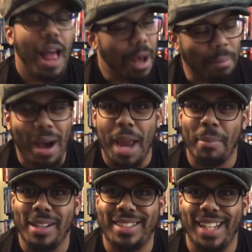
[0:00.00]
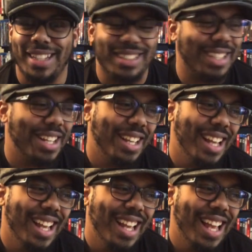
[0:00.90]
I'm buying my tickets
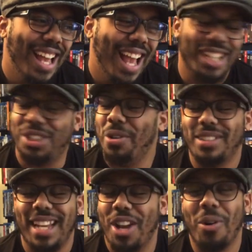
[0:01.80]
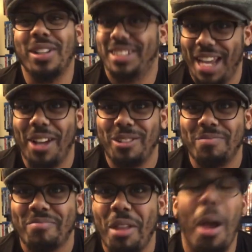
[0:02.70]
as soon as they go on sale.
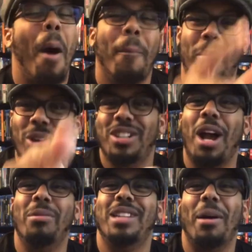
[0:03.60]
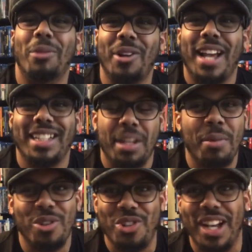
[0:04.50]
Post your comments down below, you guys. Let me
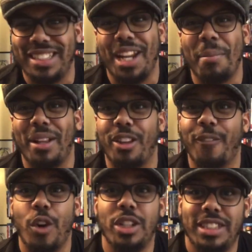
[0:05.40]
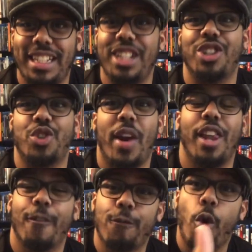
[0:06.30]
know what you guys think about the first teaser
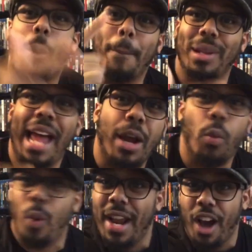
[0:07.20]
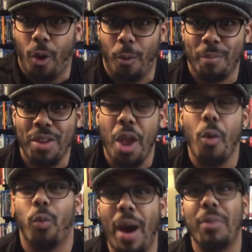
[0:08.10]
trailer for Black Widow.
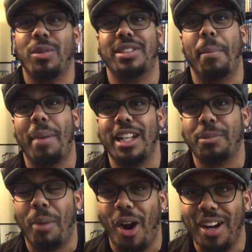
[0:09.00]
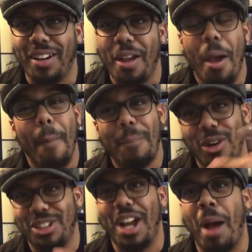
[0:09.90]
What was the best part?
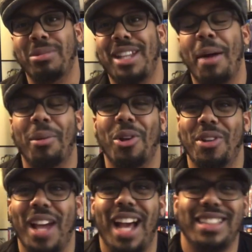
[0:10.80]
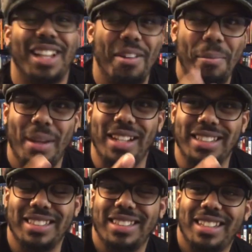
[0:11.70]
Post your comments down below, you guys. Peace.